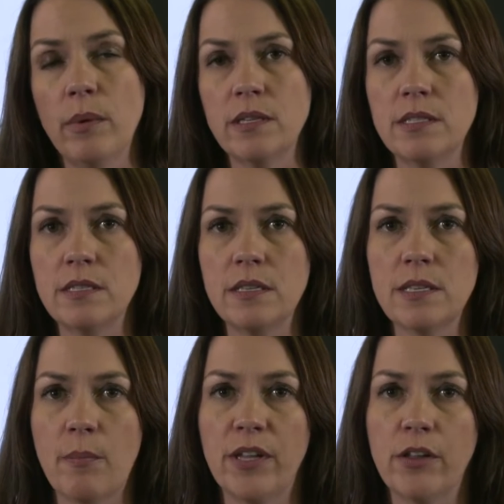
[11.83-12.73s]
because this is
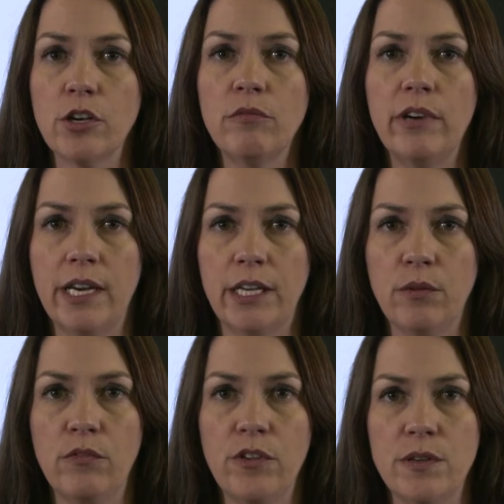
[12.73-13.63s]
something that can really
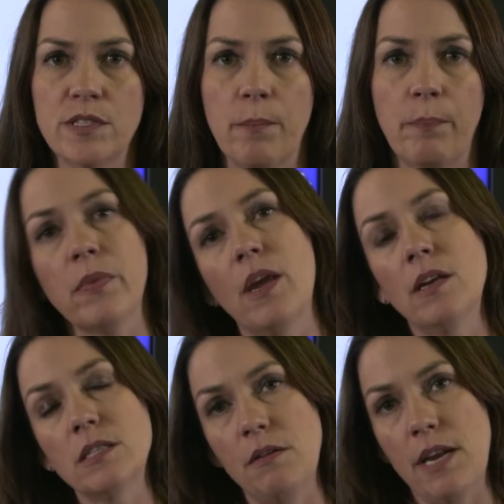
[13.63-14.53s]
confuse them.
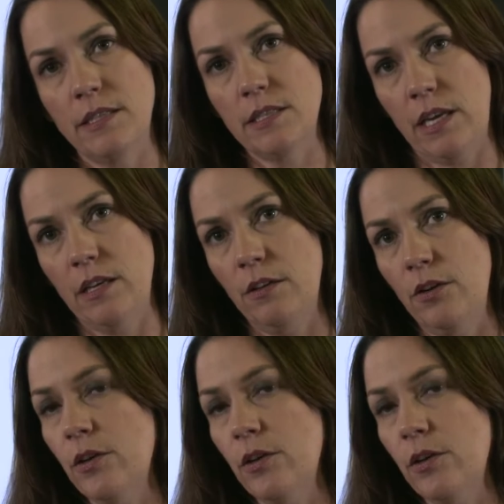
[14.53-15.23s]
So let's take a